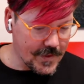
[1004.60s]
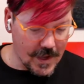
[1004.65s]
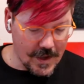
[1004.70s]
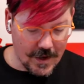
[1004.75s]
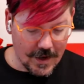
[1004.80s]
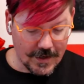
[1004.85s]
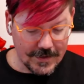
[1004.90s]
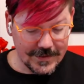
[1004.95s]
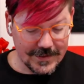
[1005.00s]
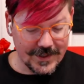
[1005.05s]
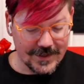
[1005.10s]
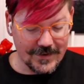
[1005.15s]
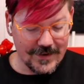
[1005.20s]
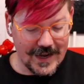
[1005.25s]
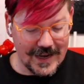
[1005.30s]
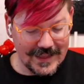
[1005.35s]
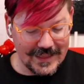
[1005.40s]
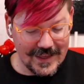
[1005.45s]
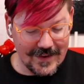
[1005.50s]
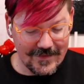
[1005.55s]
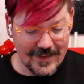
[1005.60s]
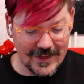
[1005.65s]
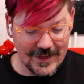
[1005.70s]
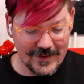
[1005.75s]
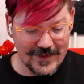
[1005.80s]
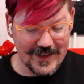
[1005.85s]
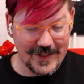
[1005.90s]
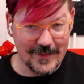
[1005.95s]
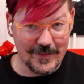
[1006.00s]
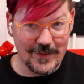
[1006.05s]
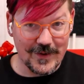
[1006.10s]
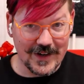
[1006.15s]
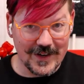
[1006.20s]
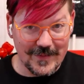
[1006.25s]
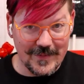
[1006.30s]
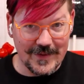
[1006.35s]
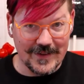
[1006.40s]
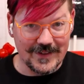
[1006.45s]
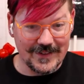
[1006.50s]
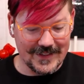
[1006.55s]
Also, I love that you did a
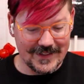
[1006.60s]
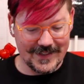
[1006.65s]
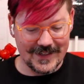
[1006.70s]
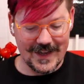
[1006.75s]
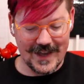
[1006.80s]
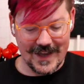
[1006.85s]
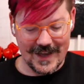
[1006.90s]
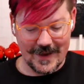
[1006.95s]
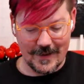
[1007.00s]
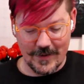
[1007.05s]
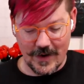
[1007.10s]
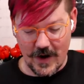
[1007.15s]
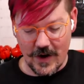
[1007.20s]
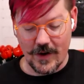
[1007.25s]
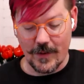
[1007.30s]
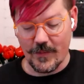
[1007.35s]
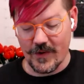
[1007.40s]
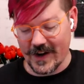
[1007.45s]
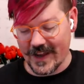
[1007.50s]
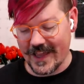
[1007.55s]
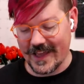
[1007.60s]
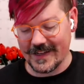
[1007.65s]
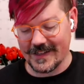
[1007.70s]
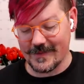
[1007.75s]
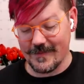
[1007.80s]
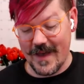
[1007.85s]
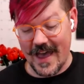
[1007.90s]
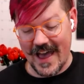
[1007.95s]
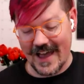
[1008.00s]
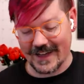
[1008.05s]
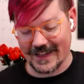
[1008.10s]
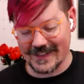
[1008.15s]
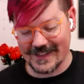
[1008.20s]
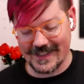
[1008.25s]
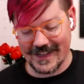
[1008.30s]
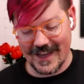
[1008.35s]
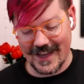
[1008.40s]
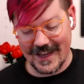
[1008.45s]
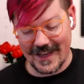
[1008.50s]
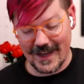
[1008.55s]
brick built or a BrickHeads
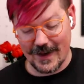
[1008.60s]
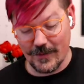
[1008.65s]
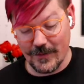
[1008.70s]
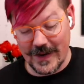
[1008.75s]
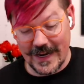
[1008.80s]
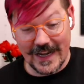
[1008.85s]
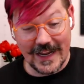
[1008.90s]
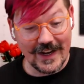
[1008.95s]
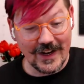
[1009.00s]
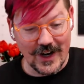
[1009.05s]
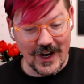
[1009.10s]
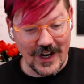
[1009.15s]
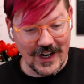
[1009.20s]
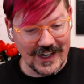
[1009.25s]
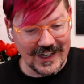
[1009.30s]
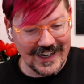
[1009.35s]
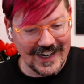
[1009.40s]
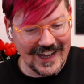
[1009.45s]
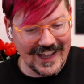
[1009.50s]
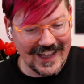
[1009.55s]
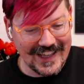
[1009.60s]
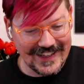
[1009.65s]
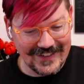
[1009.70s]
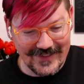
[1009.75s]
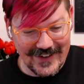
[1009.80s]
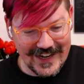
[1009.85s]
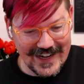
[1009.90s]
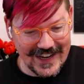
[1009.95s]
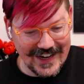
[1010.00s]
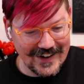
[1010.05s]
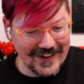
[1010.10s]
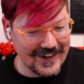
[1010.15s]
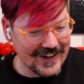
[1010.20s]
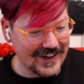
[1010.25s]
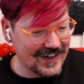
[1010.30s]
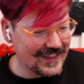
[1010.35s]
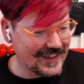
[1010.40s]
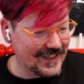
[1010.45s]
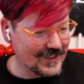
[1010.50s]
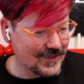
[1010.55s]
Max. We need her. We need her
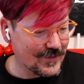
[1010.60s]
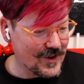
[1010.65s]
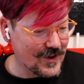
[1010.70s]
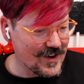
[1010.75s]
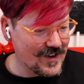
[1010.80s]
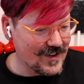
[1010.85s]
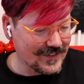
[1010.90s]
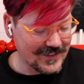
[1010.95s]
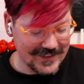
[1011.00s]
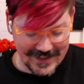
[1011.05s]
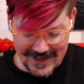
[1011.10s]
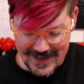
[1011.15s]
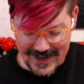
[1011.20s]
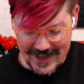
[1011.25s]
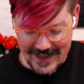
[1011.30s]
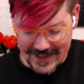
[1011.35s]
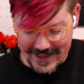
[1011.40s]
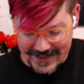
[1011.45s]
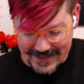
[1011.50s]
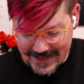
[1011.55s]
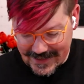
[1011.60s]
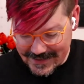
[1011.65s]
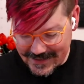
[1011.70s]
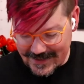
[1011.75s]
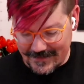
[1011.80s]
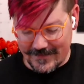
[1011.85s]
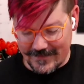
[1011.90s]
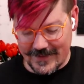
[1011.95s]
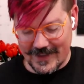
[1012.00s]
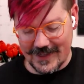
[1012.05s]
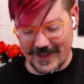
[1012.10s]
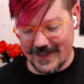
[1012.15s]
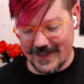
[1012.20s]
in this world. That's awesome.